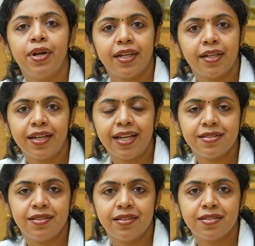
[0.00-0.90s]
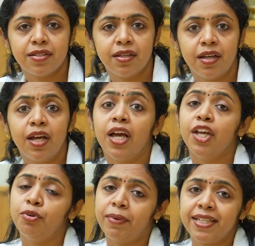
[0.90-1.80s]
recognize this?
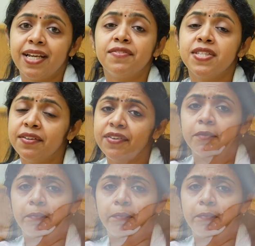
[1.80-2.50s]
You might have severe